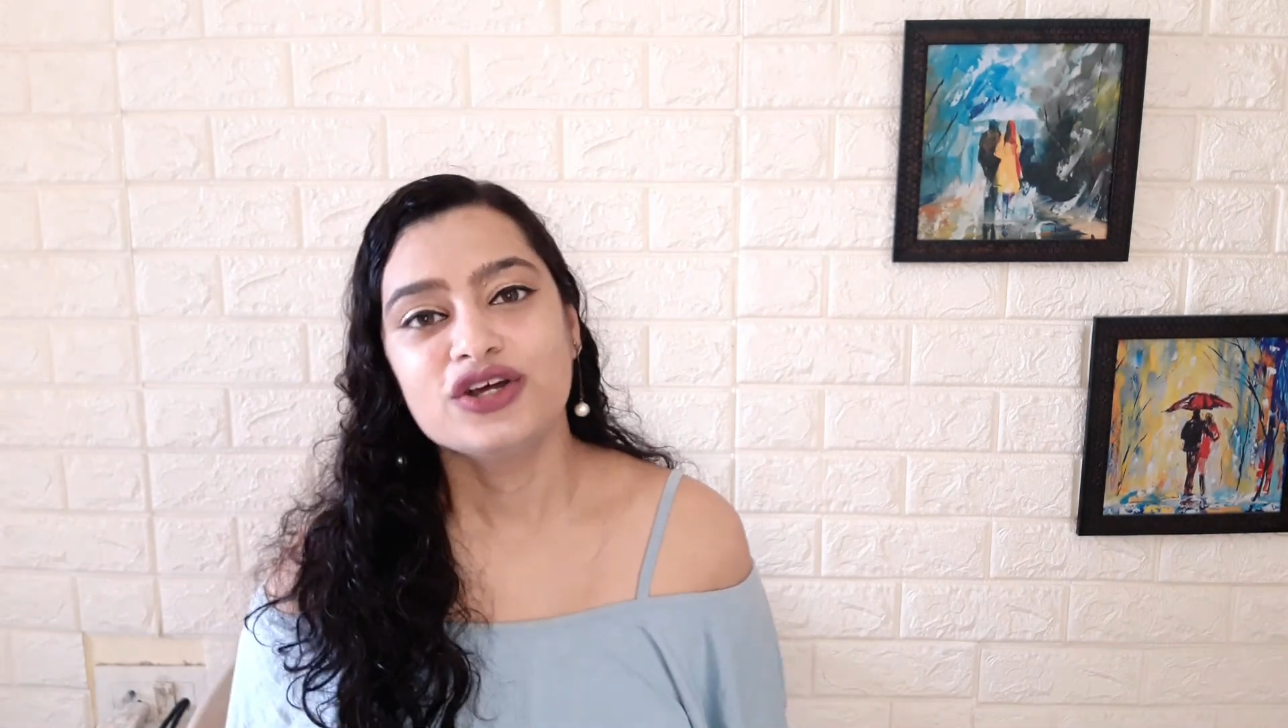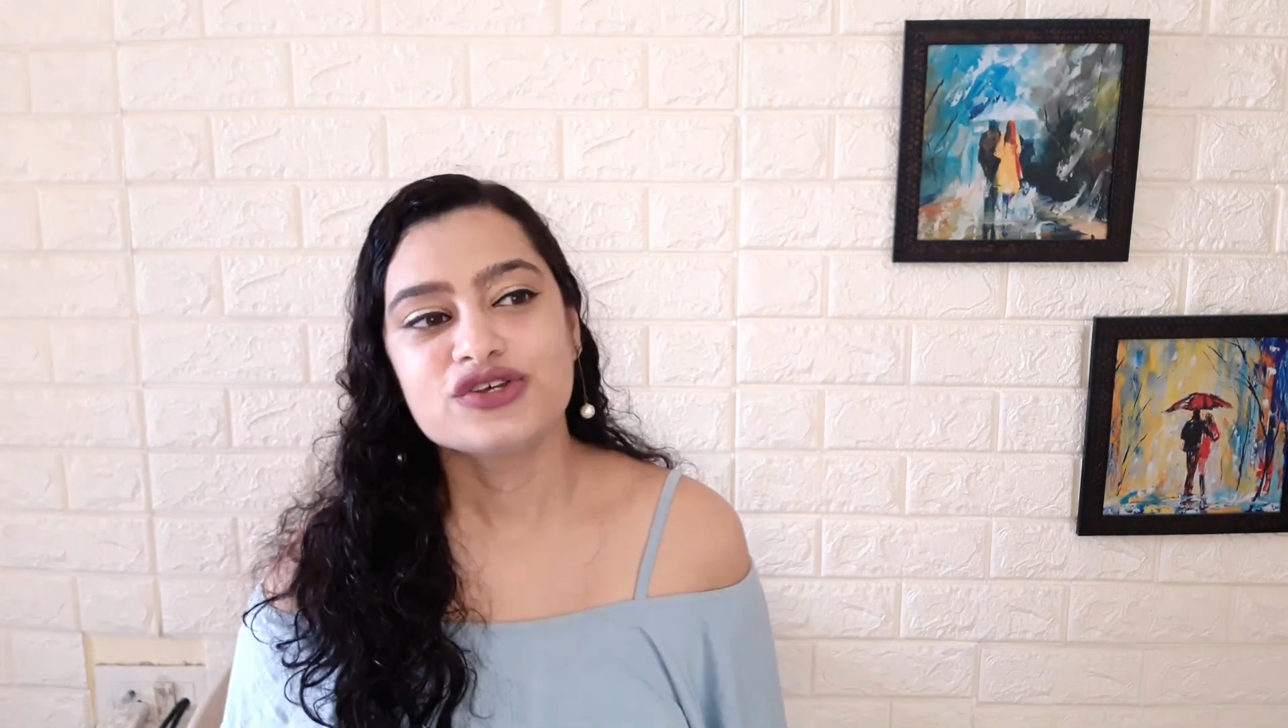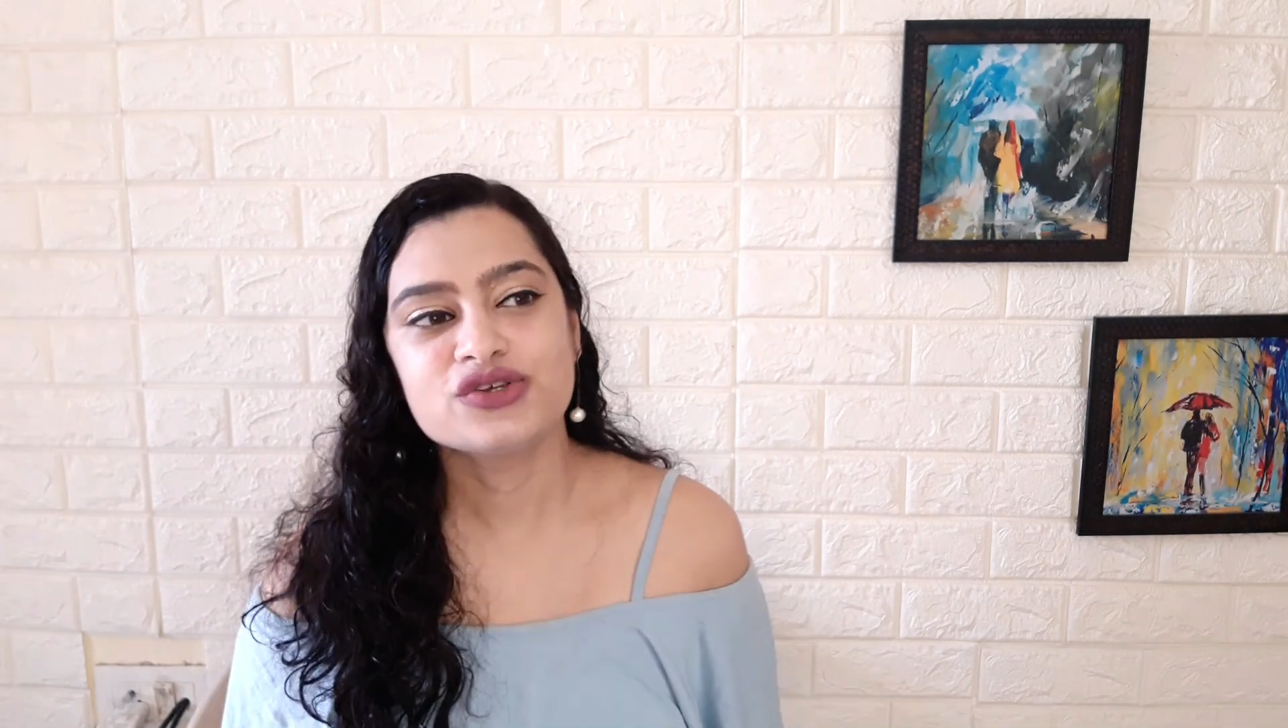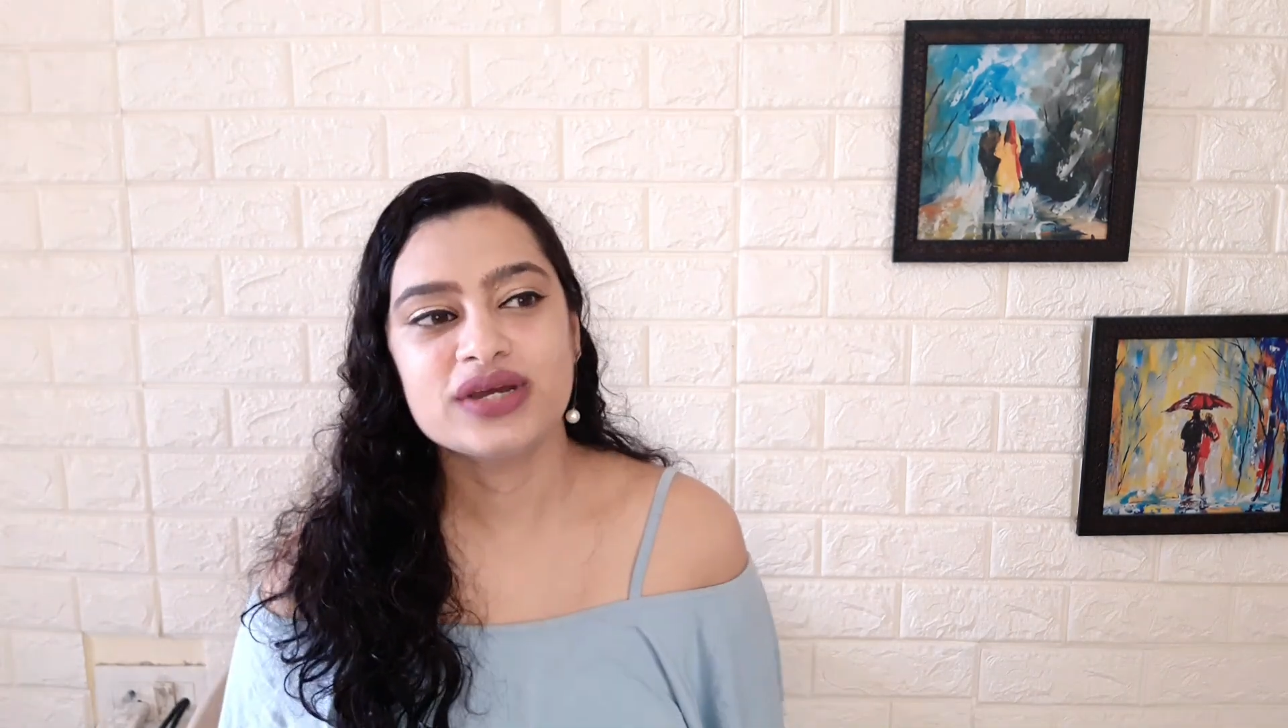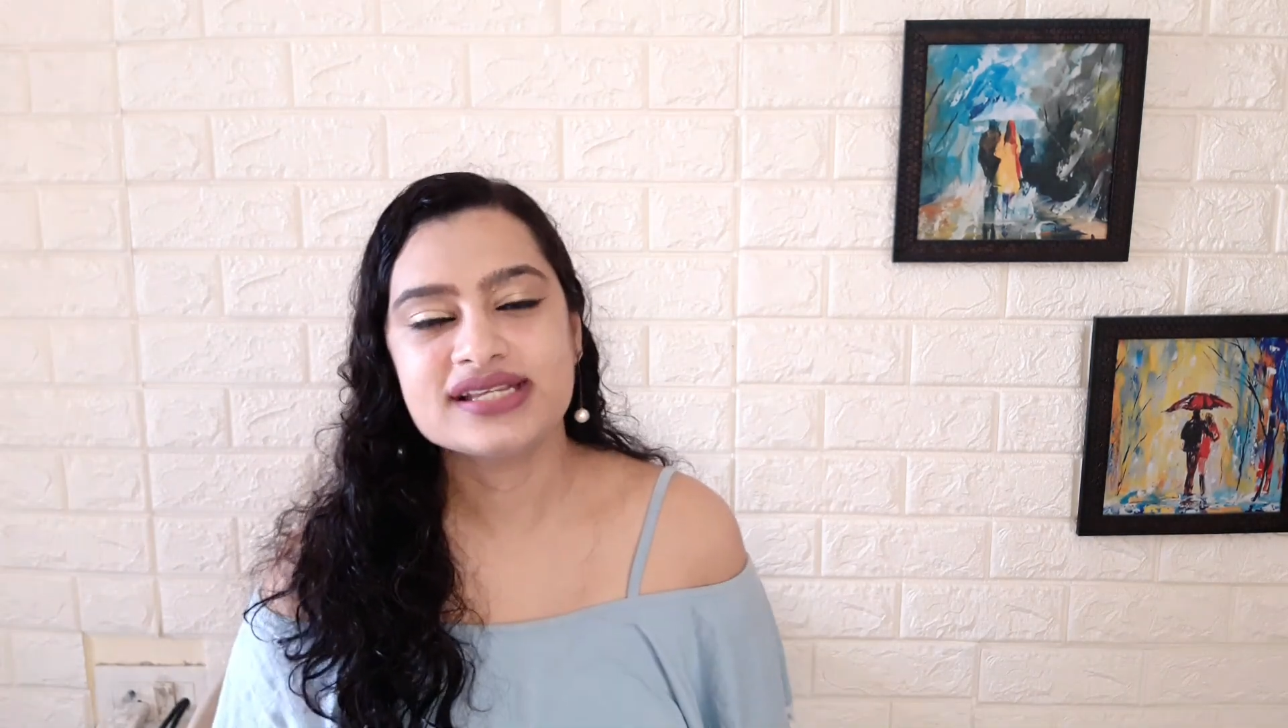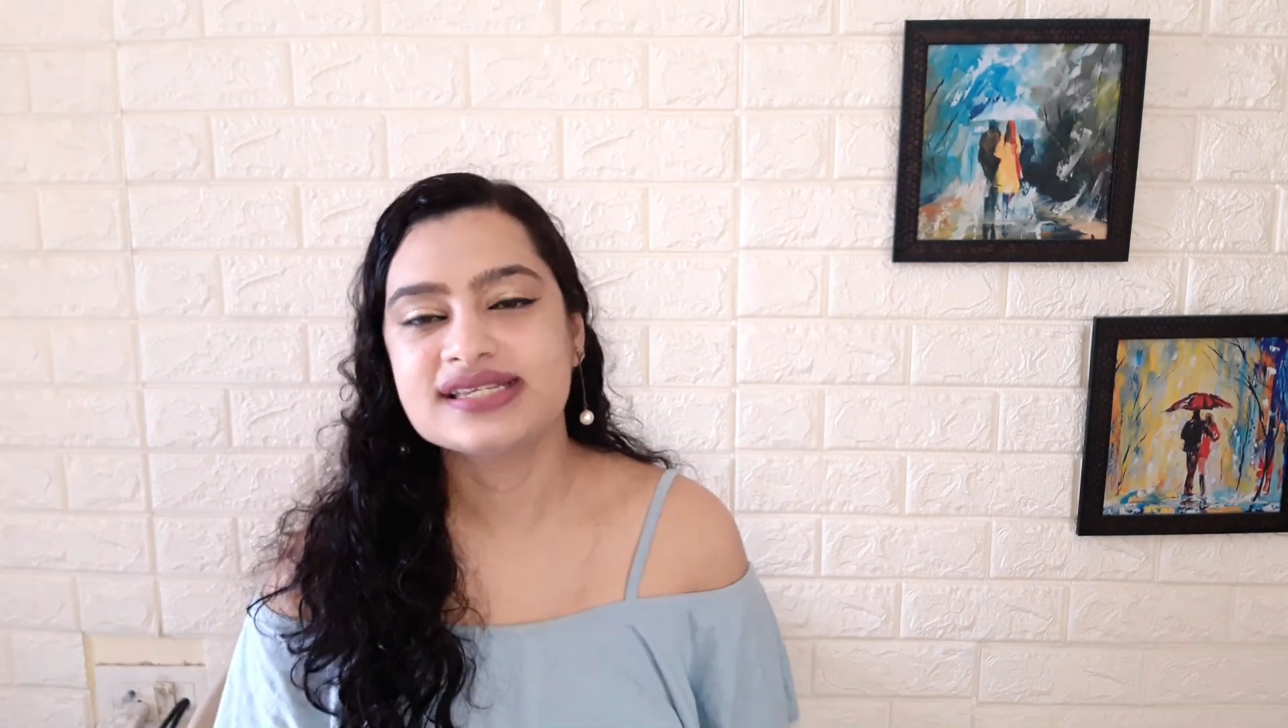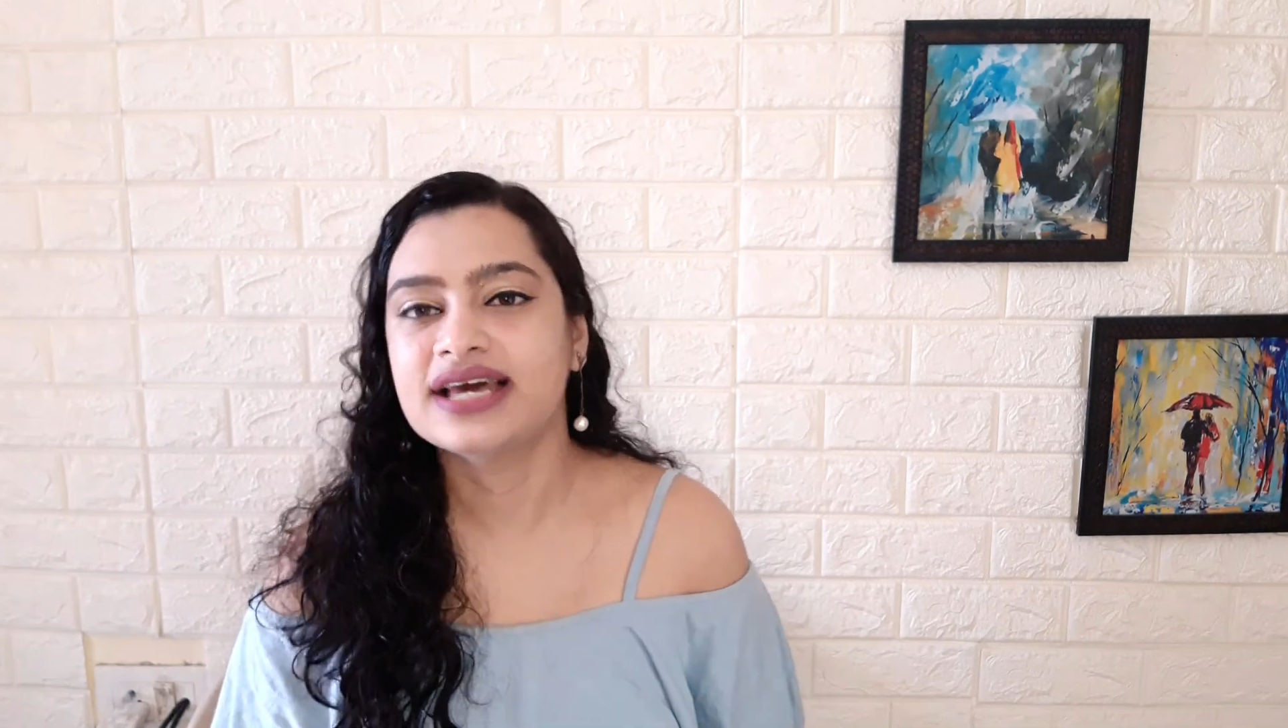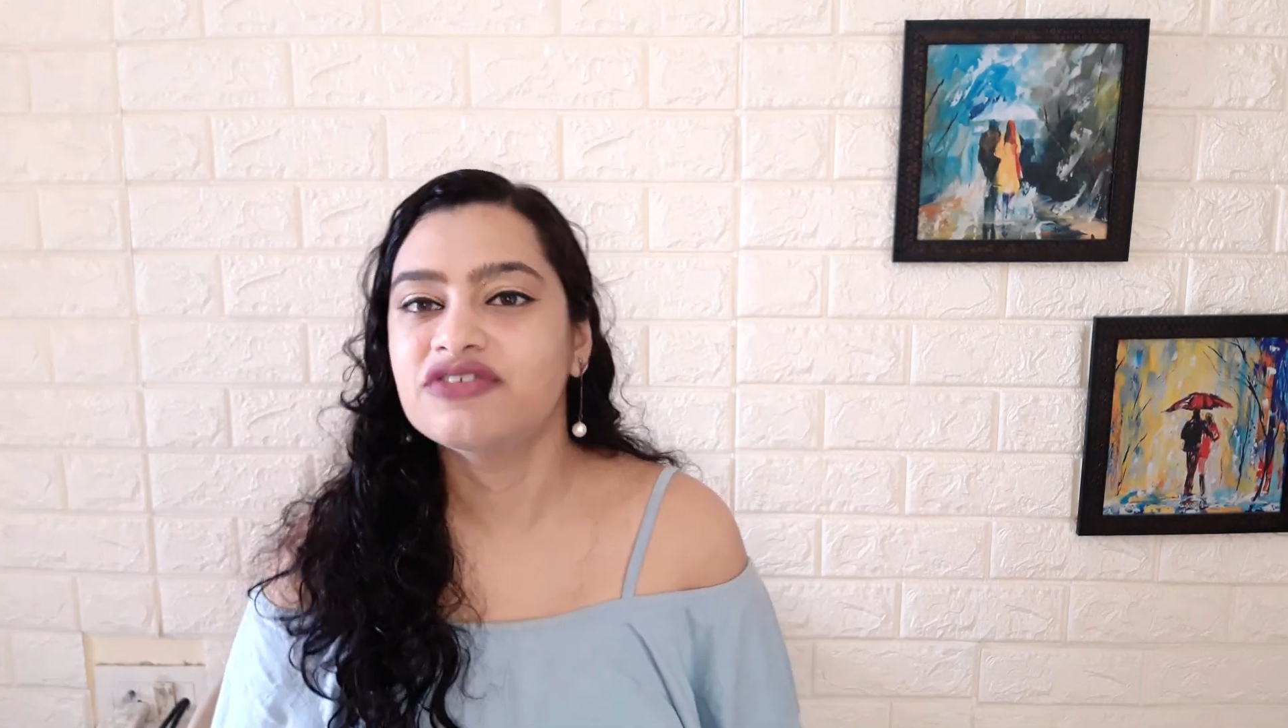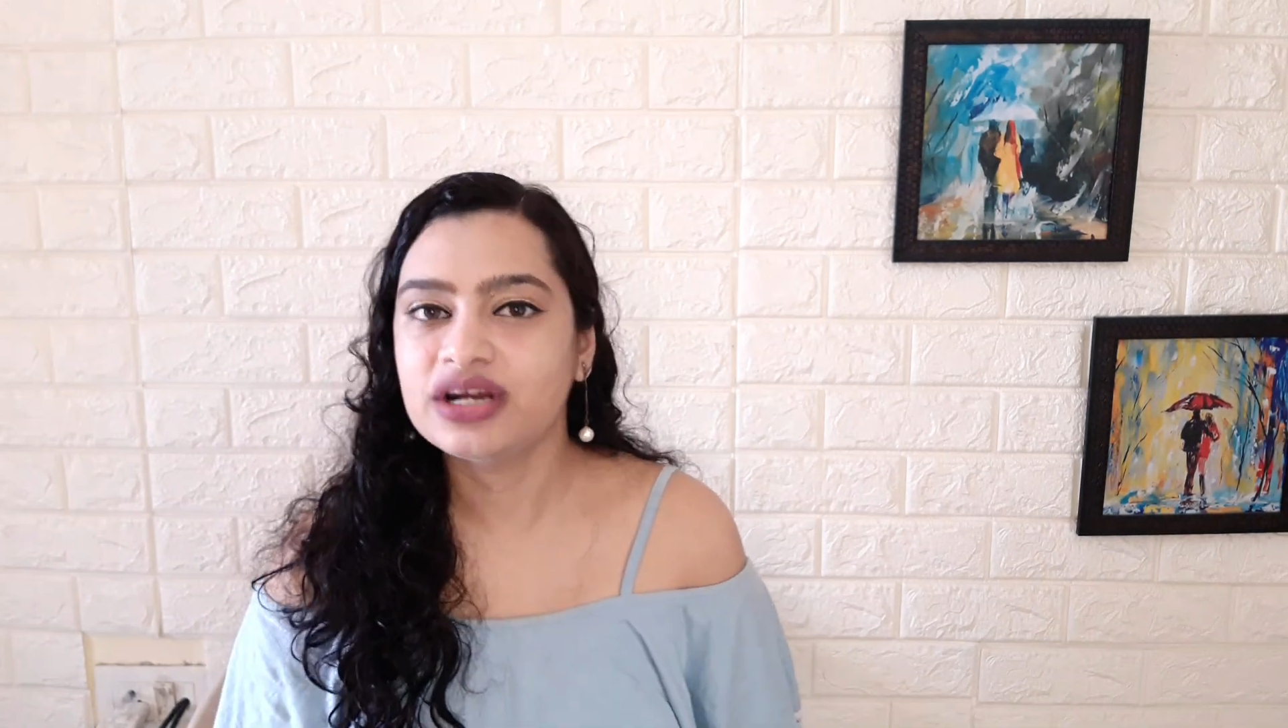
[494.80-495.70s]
So it's never